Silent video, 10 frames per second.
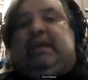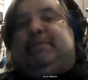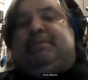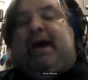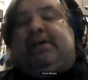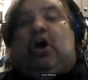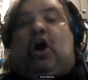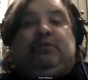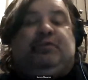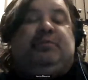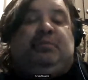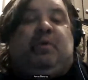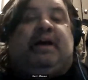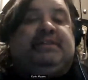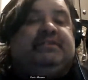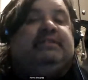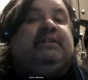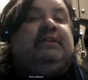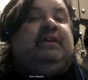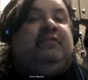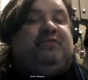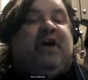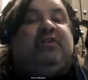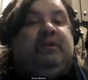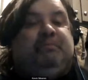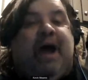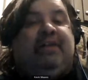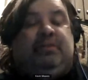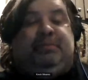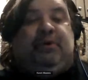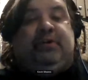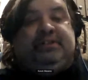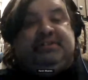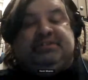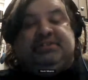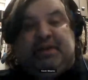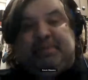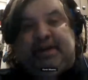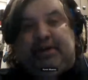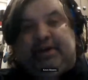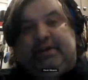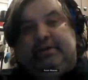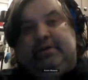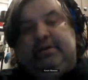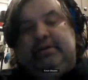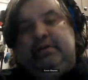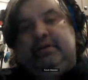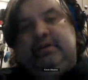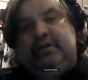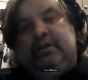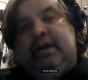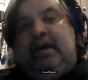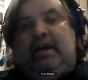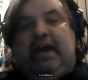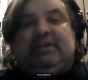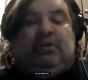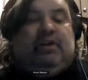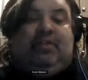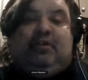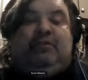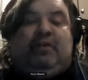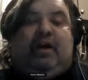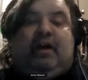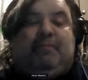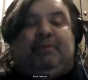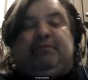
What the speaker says: Keep in mind, Harvard was founded by the Puritans as a seminary, as were a